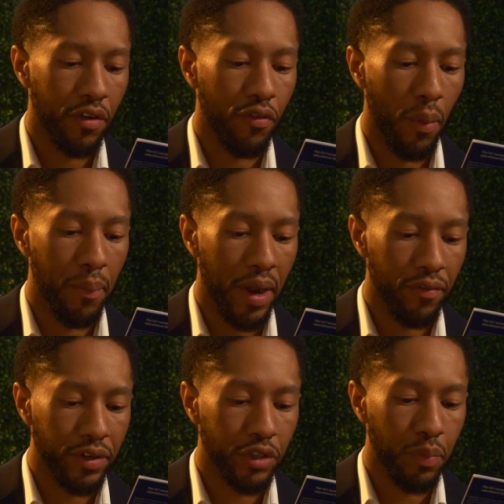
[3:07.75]
for
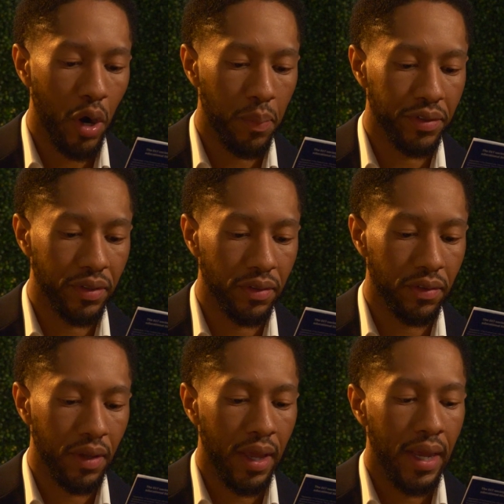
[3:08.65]
beverage
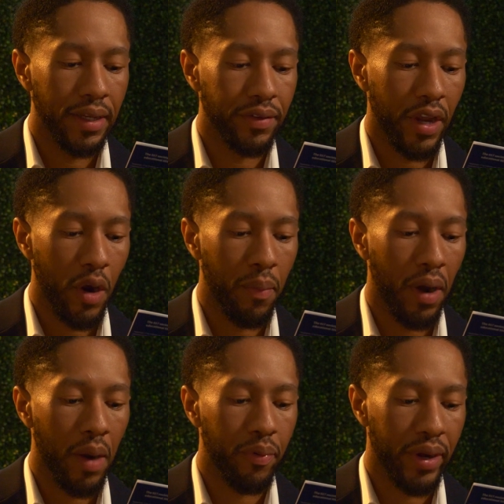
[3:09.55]
purposes is
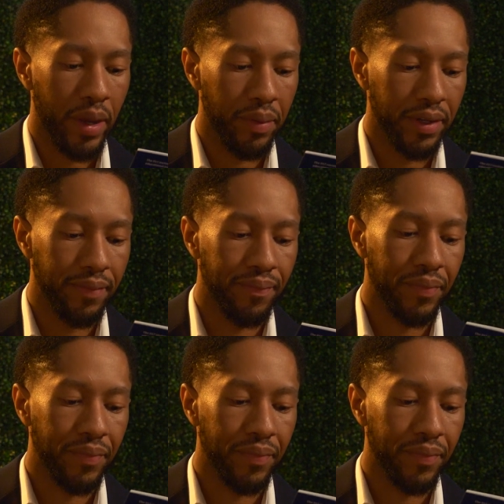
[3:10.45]
hereby prohibited.